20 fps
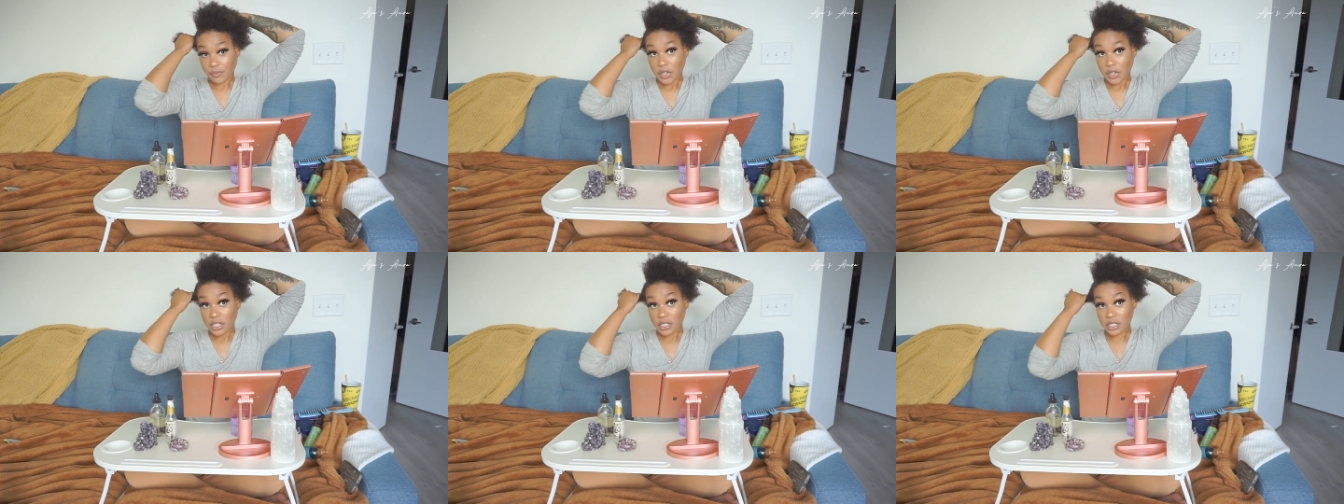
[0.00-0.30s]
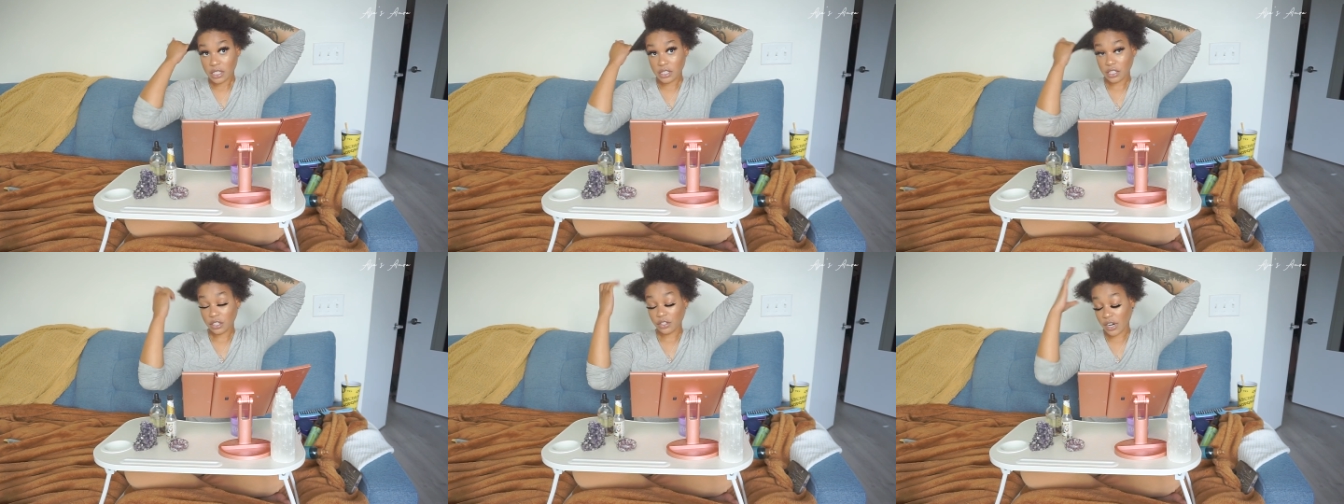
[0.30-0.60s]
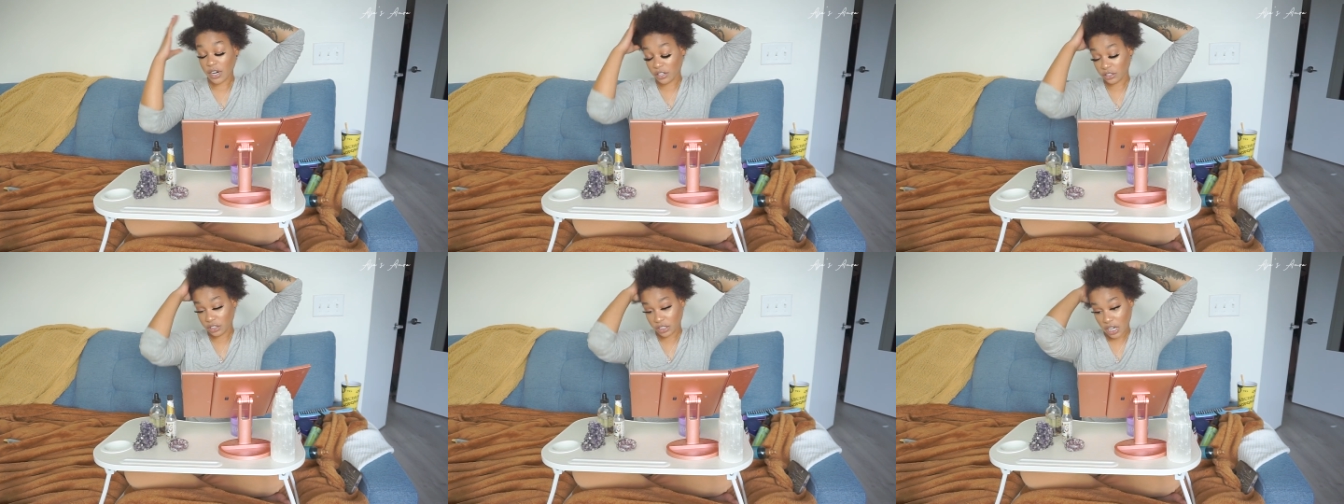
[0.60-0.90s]
Since the
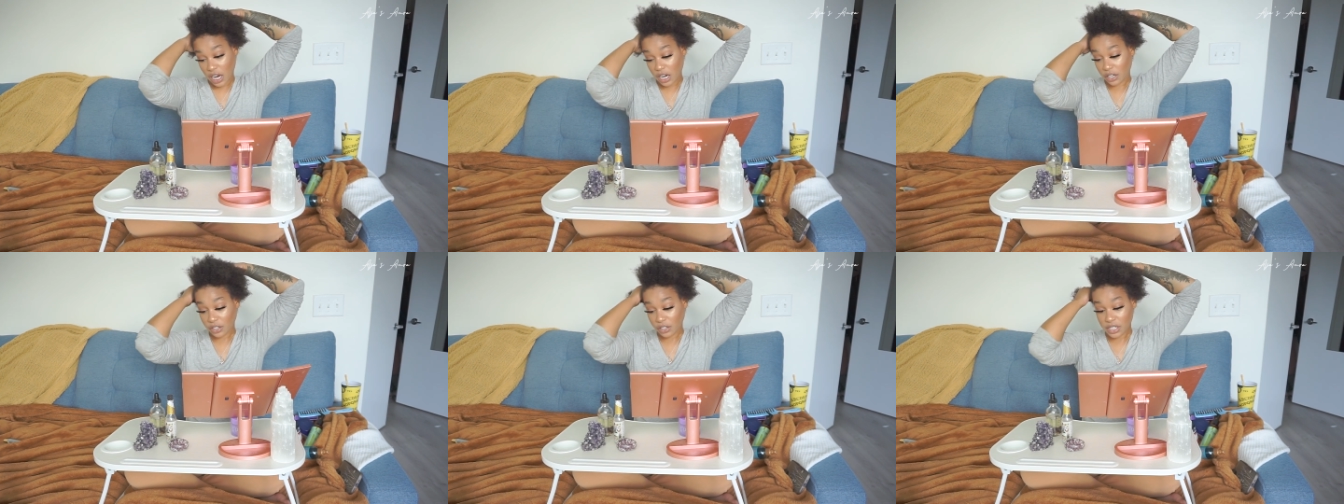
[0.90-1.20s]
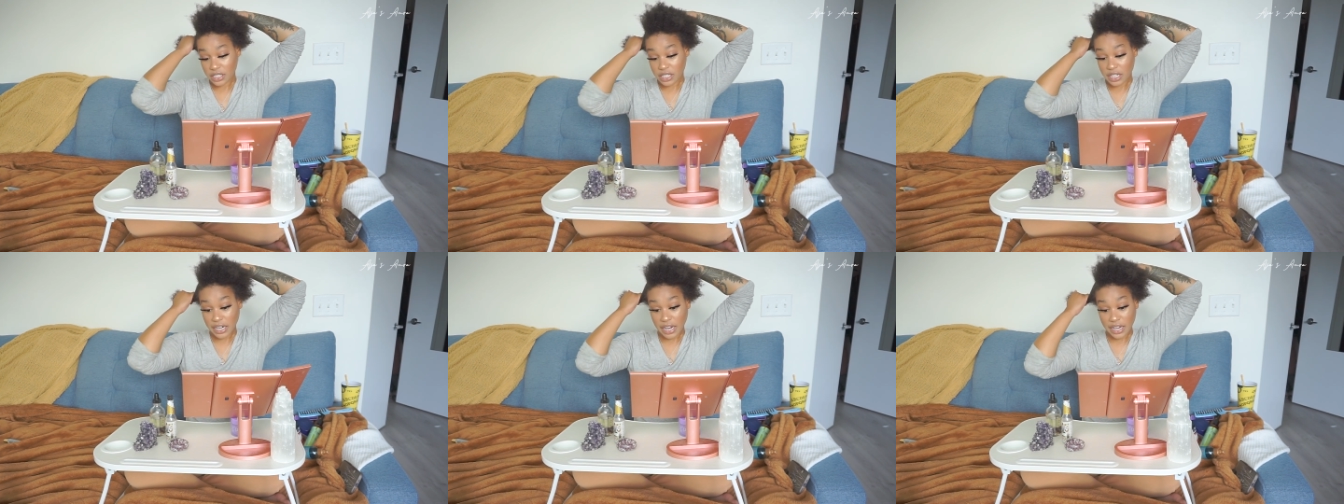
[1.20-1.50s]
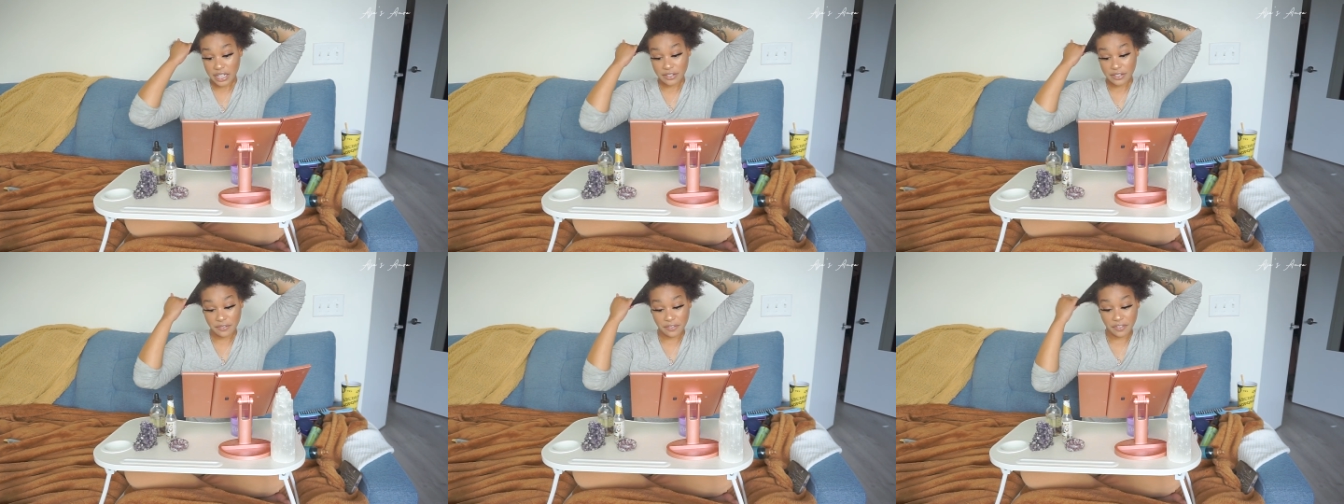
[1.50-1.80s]
crown chakra is a
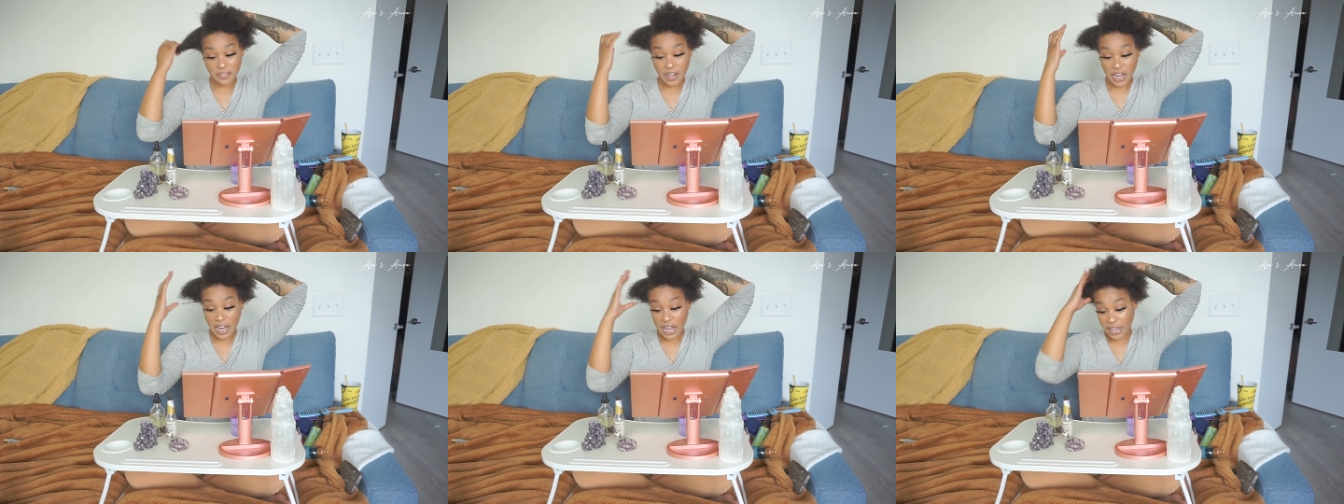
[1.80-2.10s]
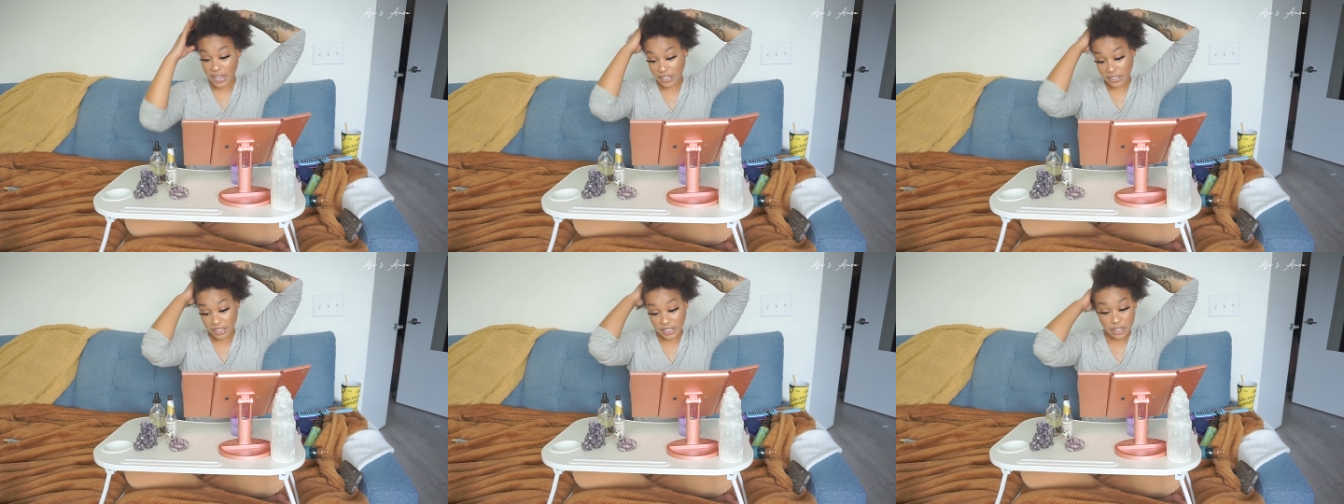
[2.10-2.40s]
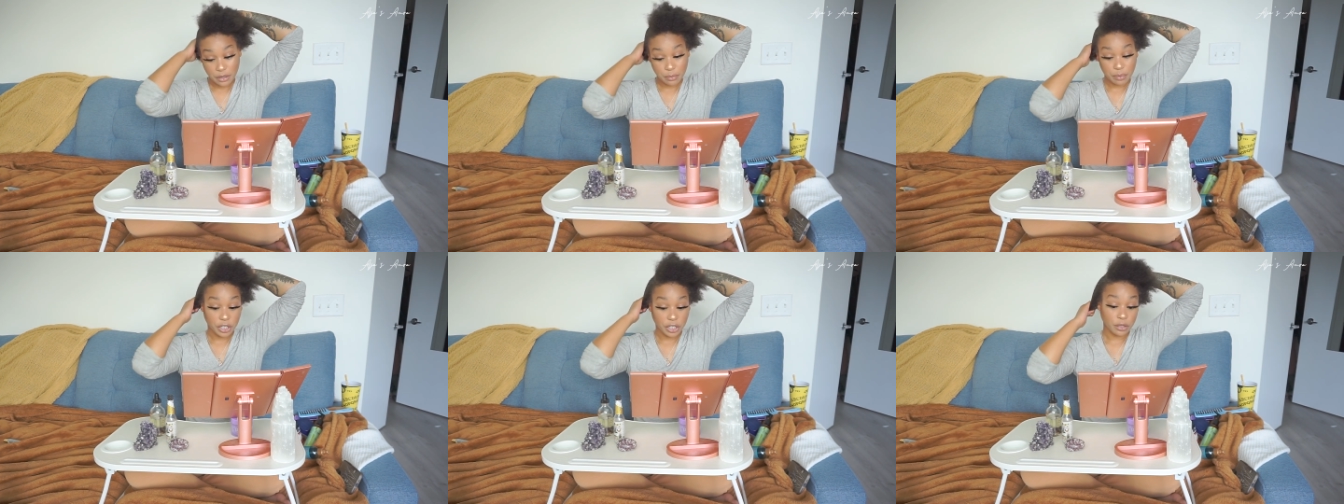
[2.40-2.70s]
nice
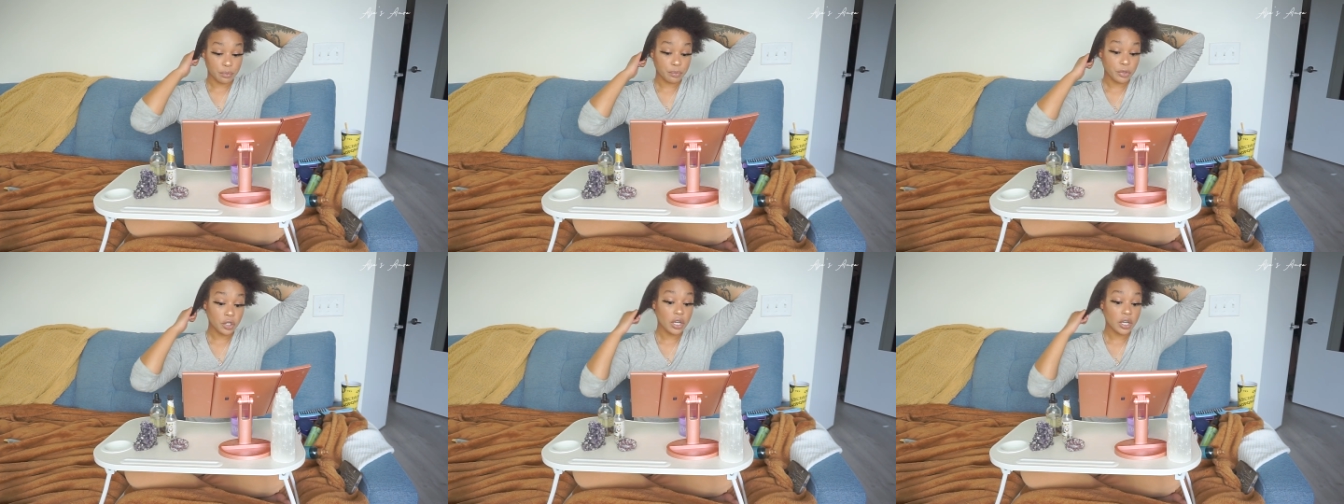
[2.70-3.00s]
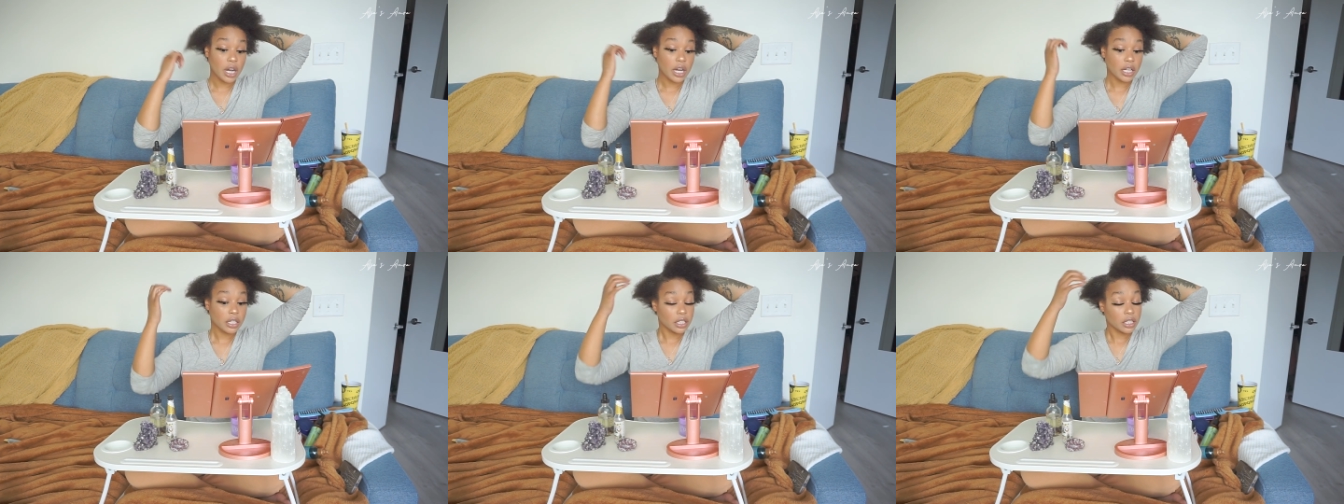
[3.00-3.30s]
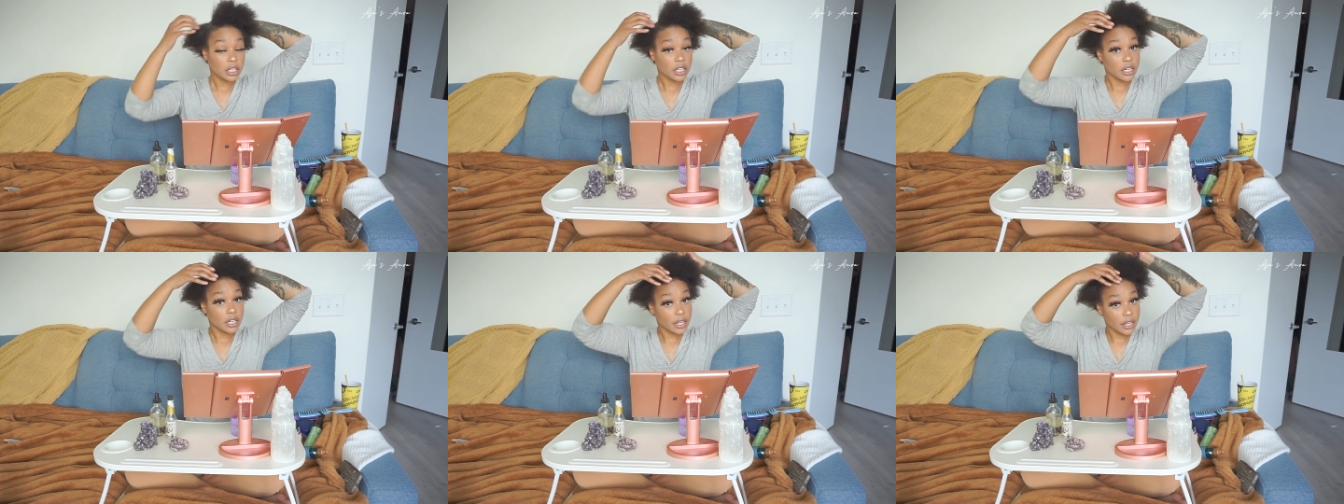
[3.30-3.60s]
violet purple
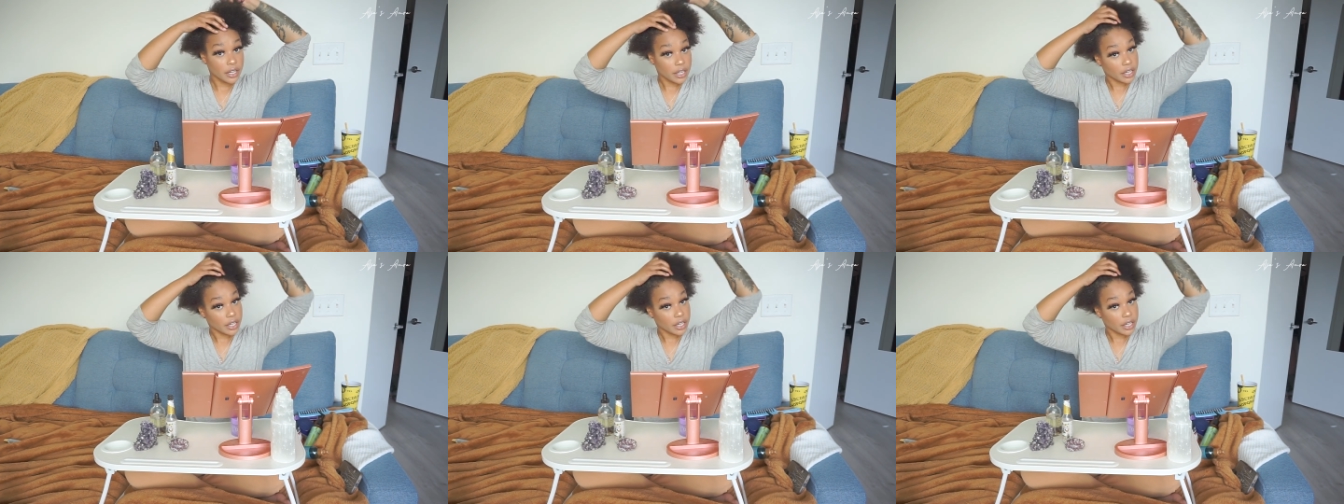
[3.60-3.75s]
color,